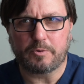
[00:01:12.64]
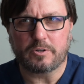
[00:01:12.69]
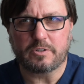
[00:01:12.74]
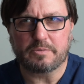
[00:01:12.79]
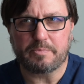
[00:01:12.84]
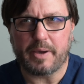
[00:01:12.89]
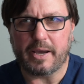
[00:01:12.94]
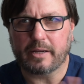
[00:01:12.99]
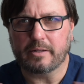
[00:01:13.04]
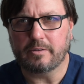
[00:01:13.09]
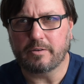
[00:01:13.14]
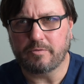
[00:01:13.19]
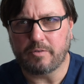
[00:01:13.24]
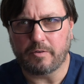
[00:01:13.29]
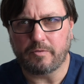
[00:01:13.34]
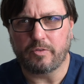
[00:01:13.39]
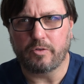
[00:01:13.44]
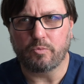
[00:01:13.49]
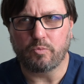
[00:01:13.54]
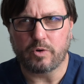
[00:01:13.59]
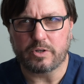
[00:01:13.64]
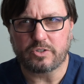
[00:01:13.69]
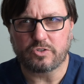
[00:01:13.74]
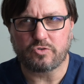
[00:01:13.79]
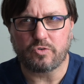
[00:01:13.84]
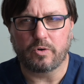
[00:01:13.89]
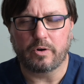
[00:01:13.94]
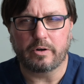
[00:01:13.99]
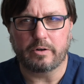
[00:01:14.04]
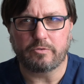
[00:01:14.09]
perspective of the
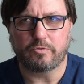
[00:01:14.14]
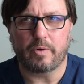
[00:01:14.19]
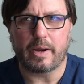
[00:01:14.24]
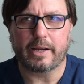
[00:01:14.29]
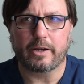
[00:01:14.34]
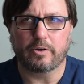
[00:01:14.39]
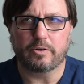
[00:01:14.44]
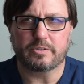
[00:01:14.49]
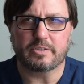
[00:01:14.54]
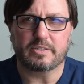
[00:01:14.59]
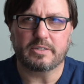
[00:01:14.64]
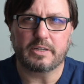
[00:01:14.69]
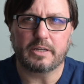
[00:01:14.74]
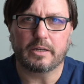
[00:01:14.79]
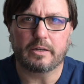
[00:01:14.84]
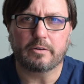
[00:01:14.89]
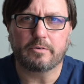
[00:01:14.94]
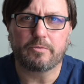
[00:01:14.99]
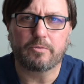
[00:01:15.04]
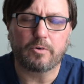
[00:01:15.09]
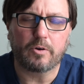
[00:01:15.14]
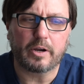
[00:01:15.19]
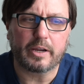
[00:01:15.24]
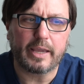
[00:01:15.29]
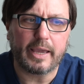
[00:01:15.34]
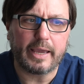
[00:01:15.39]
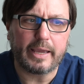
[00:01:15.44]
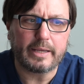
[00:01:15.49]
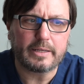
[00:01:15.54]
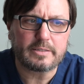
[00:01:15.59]
restorative records needed for a
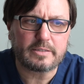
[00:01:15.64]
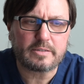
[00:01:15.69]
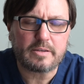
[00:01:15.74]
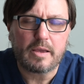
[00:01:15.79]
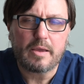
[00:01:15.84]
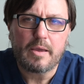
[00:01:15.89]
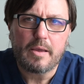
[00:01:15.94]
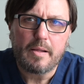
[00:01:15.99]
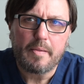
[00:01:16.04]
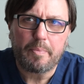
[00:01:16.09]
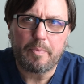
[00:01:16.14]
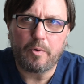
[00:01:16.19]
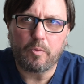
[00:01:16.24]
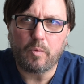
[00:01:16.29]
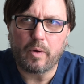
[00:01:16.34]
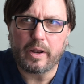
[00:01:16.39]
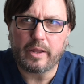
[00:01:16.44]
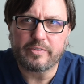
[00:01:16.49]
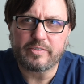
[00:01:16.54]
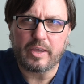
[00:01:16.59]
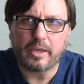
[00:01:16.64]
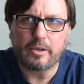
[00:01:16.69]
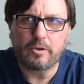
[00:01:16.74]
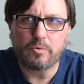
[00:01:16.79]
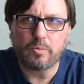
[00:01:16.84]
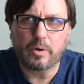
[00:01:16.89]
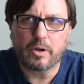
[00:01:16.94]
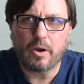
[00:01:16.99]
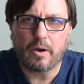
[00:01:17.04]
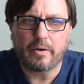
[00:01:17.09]
case. But what I'll tell
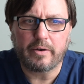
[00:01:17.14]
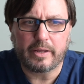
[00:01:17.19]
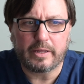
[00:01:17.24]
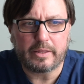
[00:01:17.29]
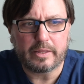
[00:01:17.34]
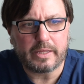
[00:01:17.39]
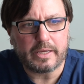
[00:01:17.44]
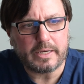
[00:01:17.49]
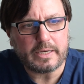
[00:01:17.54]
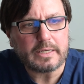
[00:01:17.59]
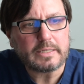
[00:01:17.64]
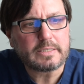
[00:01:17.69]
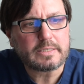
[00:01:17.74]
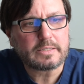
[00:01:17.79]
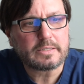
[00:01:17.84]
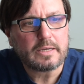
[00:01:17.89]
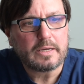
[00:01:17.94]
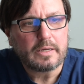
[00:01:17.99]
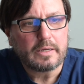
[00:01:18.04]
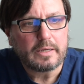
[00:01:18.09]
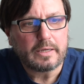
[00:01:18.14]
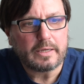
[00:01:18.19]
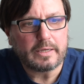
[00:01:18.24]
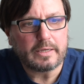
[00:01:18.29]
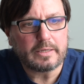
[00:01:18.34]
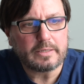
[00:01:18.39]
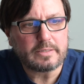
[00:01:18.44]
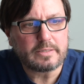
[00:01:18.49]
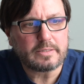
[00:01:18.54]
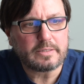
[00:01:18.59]
you regarding this
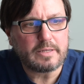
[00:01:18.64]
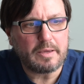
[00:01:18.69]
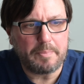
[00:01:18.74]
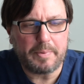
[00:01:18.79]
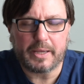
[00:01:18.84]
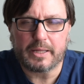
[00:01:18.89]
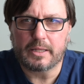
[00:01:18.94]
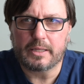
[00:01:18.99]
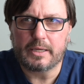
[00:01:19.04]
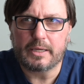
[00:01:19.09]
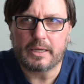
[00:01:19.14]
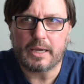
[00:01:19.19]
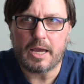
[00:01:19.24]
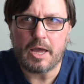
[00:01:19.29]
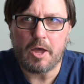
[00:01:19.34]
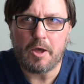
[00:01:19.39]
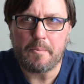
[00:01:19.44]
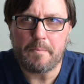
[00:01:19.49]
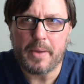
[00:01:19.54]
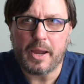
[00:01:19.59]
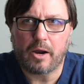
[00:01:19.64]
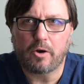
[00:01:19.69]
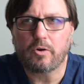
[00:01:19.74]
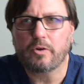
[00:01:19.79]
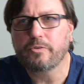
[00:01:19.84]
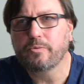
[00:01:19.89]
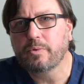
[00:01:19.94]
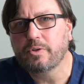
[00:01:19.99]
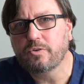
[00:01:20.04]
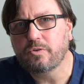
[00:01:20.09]
is typically
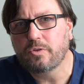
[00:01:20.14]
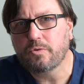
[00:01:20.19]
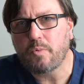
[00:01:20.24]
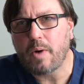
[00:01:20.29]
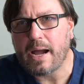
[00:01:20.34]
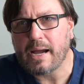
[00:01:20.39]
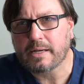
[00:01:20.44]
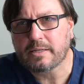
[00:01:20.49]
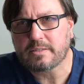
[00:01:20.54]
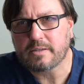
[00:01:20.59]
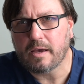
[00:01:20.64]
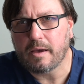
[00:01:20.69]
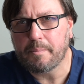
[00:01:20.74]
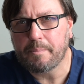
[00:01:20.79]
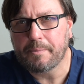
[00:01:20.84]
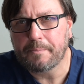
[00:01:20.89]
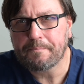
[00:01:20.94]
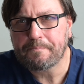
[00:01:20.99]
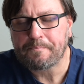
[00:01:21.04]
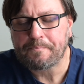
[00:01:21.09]
Harold will do the wax up.